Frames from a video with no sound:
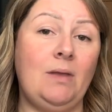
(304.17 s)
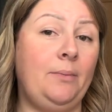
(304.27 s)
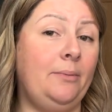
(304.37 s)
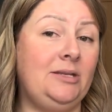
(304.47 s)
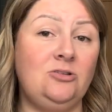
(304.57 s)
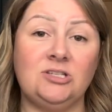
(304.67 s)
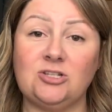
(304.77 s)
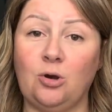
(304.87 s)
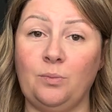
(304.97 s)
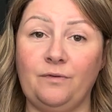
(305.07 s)
Maybe when you
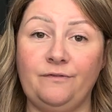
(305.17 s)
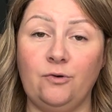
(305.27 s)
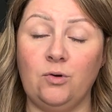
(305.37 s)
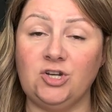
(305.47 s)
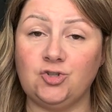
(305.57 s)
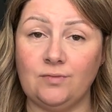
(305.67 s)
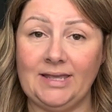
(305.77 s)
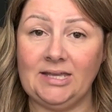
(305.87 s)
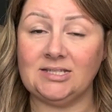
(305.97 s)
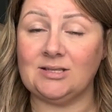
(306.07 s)
stop for a
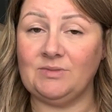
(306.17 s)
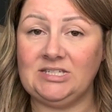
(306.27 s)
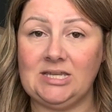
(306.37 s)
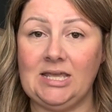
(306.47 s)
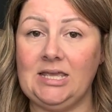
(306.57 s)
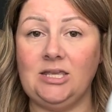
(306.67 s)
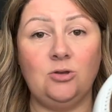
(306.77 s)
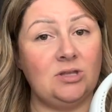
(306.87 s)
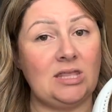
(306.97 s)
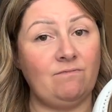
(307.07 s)
drink, something to eat,
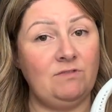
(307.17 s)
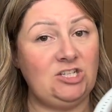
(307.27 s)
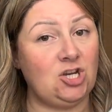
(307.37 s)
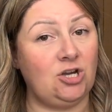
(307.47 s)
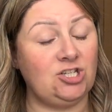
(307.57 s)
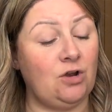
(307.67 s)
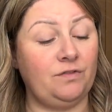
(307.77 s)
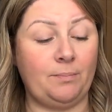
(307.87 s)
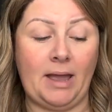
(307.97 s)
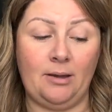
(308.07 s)
you could then recharge it
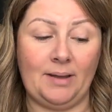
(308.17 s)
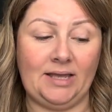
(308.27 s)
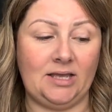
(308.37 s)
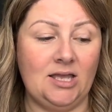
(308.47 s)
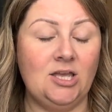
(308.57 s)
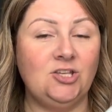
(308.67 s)
off the power bank.